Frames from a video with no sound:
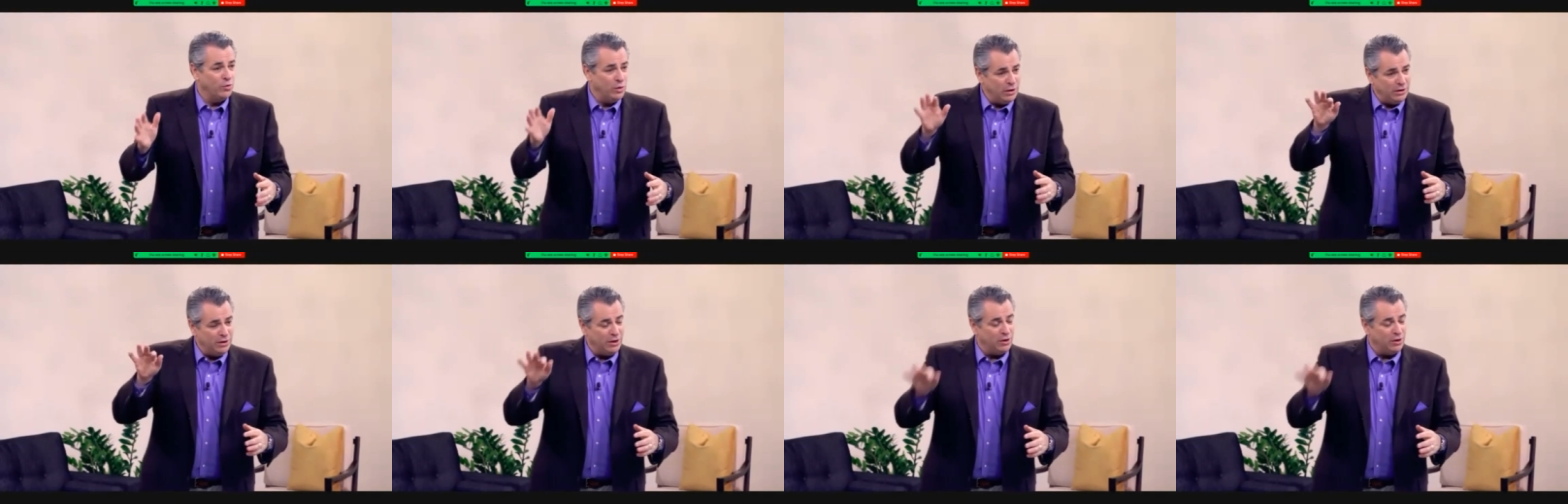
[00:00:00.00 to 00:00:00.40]

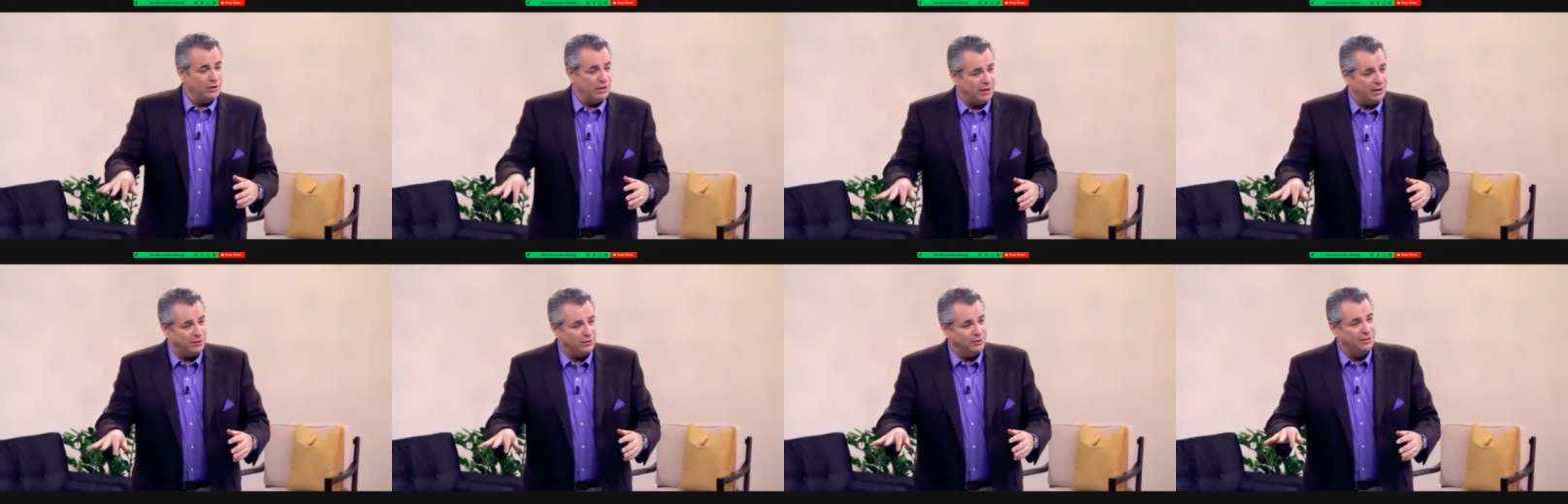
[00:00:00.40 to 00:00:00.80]
window
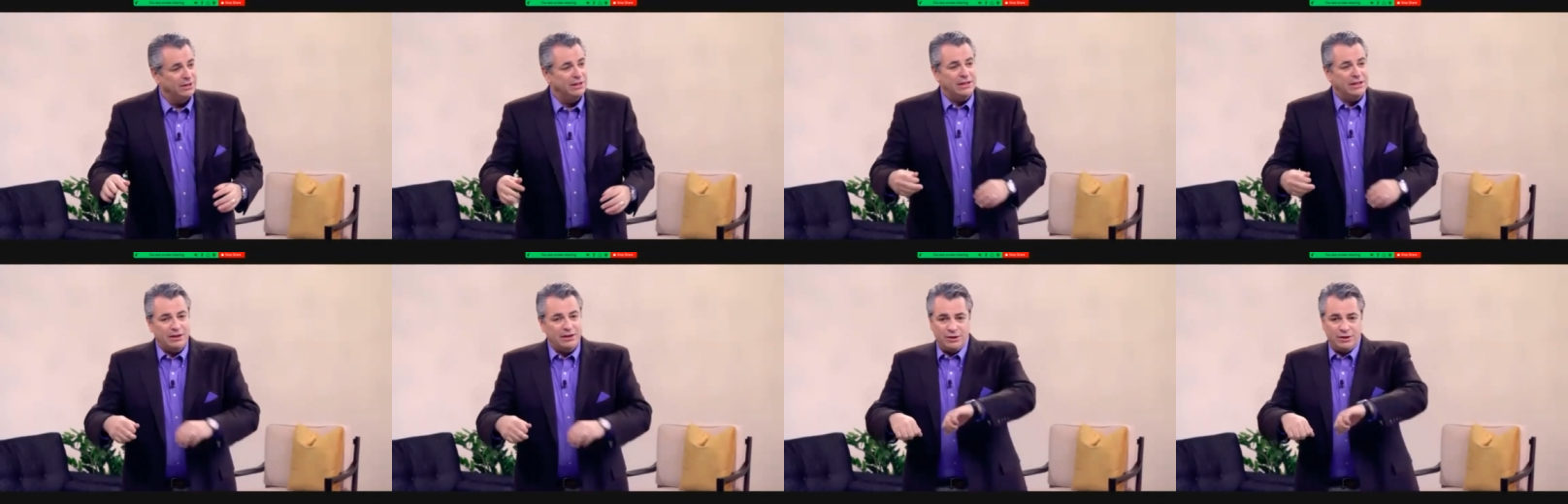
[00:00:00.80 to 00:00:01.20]
down,
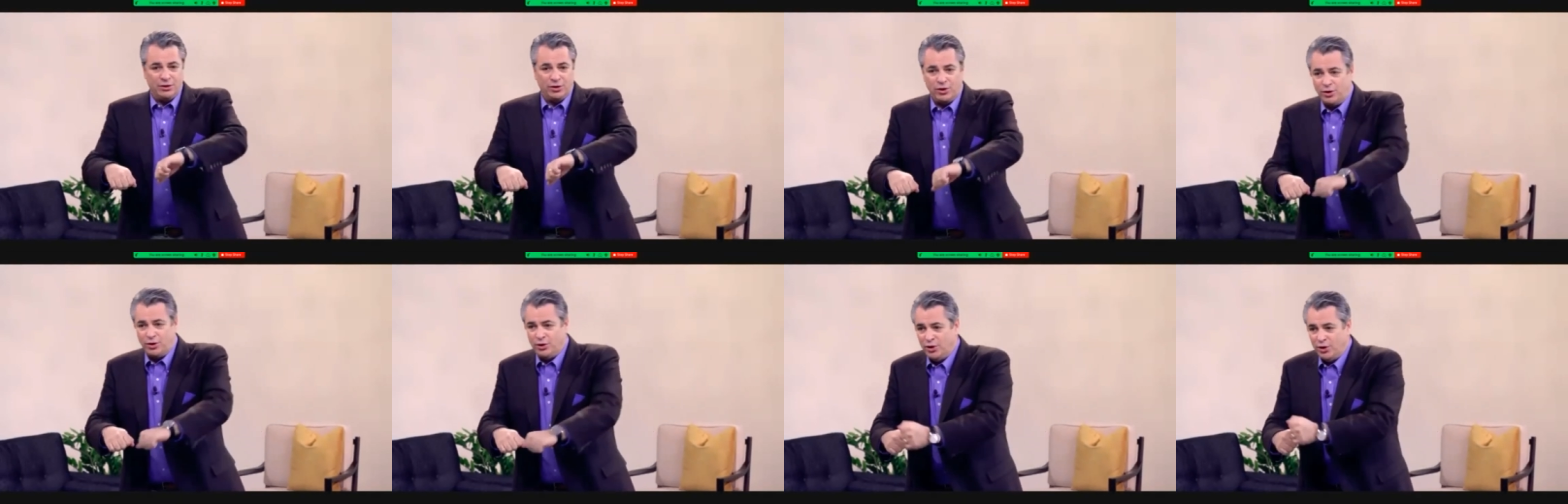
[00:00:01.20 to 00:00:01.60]
you'd
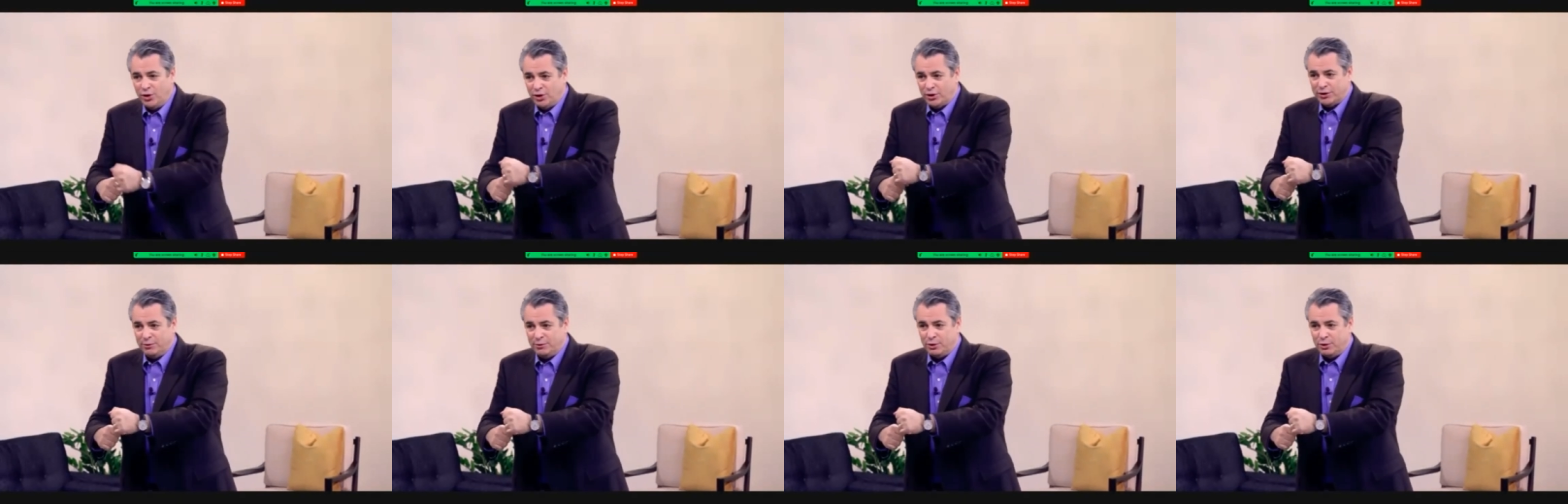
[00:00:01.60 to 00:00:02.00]

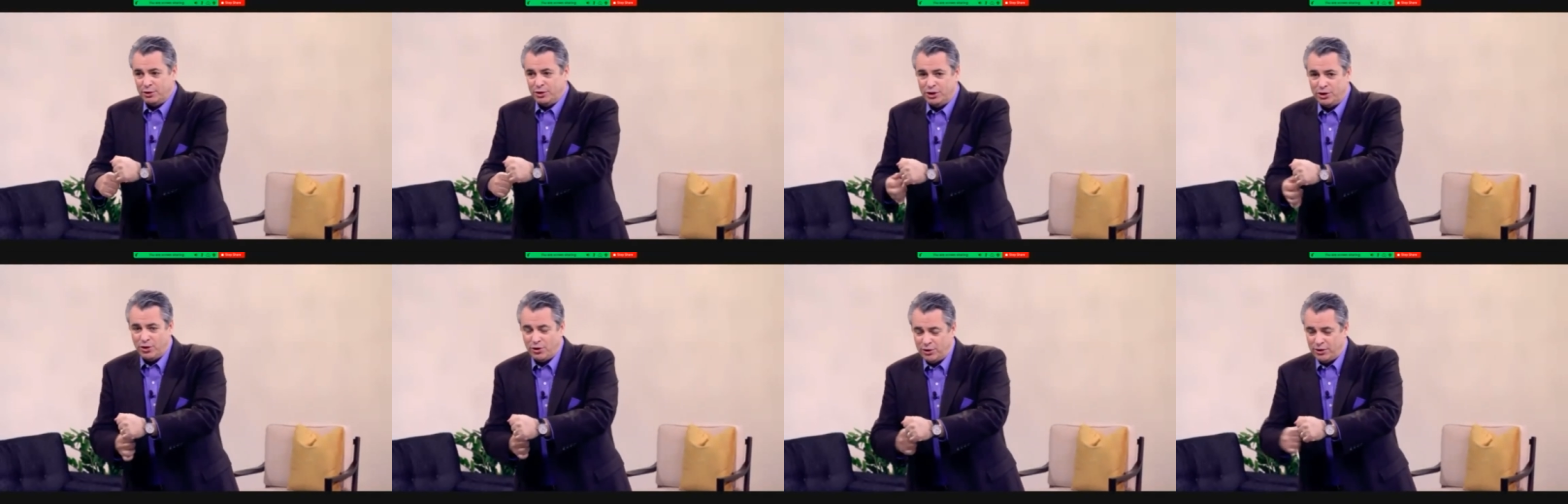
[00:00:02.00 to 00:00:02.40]
unhook the
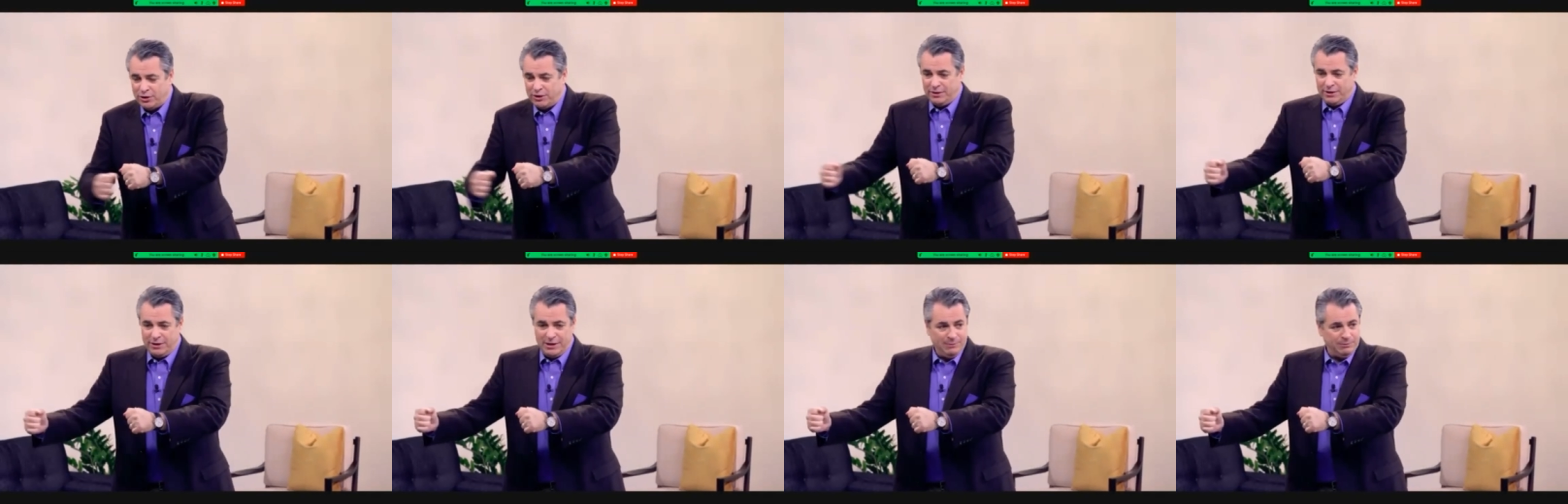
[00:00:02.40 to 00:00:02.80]
bungee cord,
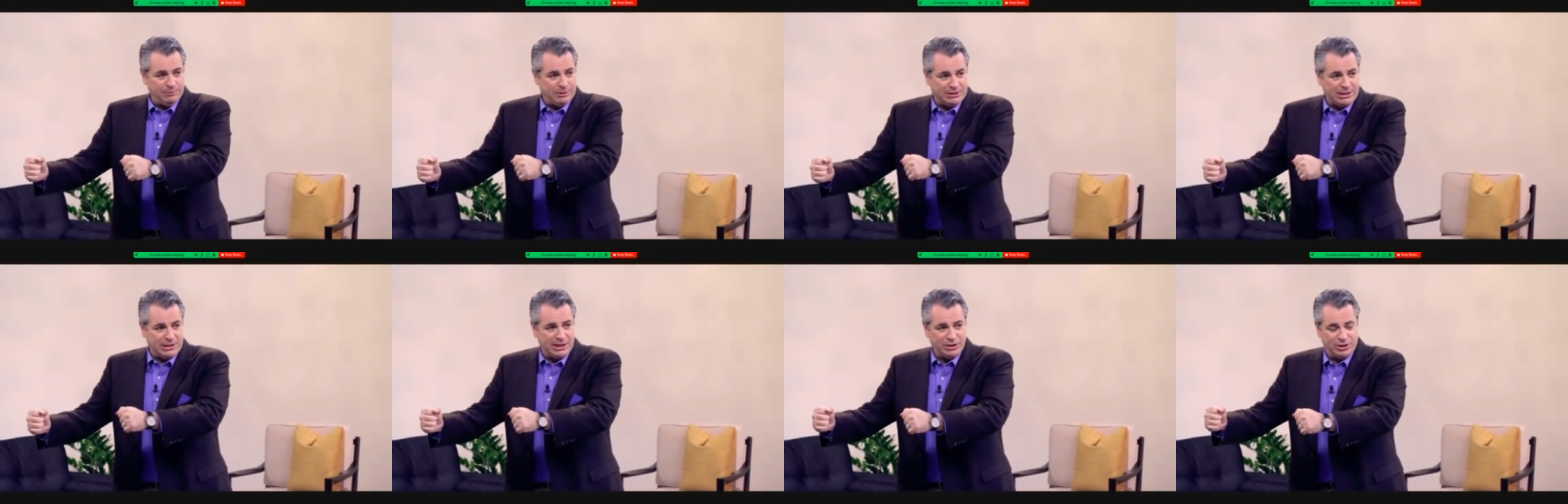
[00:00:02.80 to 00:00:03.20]
keep
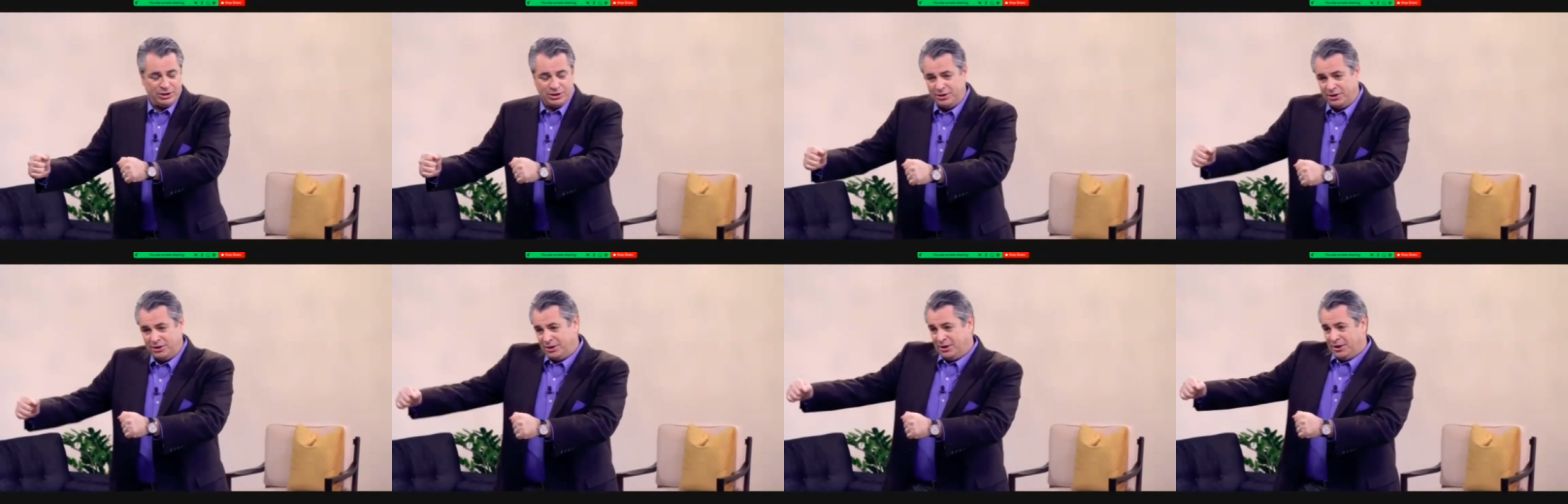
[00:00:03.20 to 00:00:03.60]
the
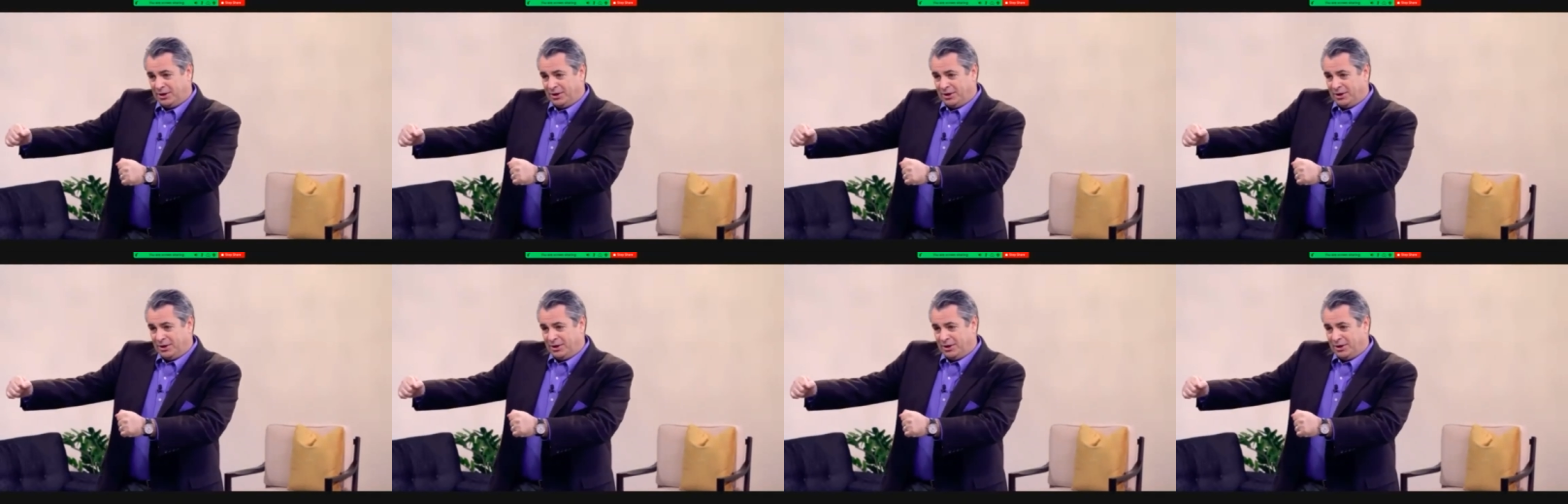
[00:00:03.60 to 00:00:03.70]
tension,